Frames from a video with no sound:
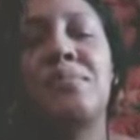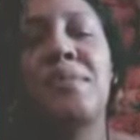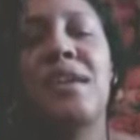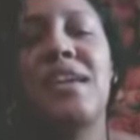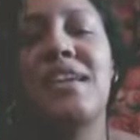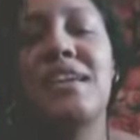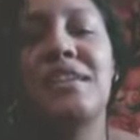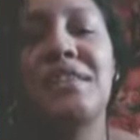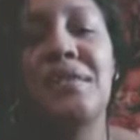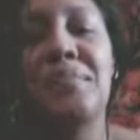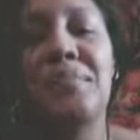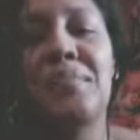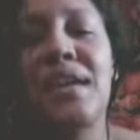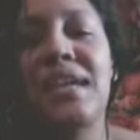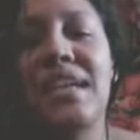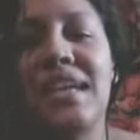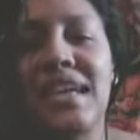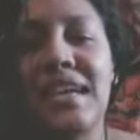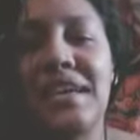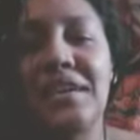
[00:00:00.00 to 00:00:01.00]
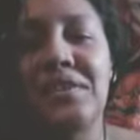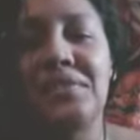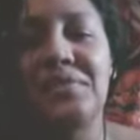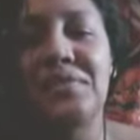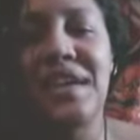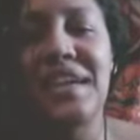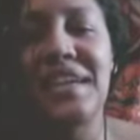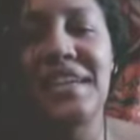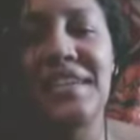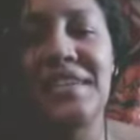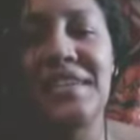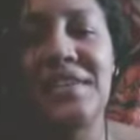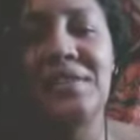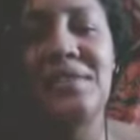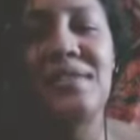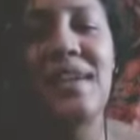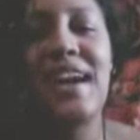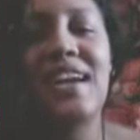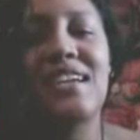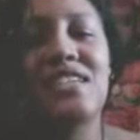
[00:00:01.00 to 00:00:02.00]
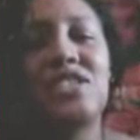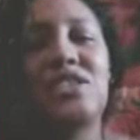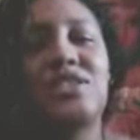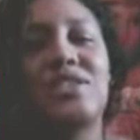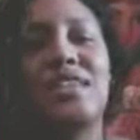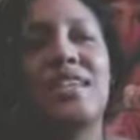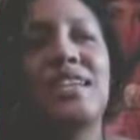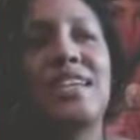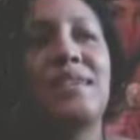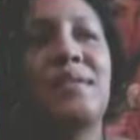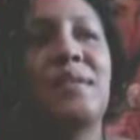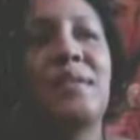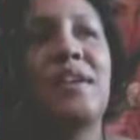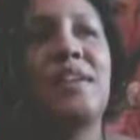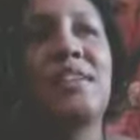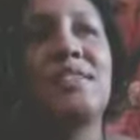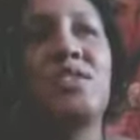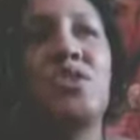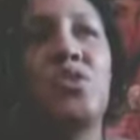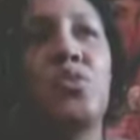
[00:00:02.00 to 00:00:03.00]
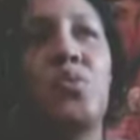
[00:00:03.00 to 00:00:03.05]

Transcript: making the money, right? Who actually is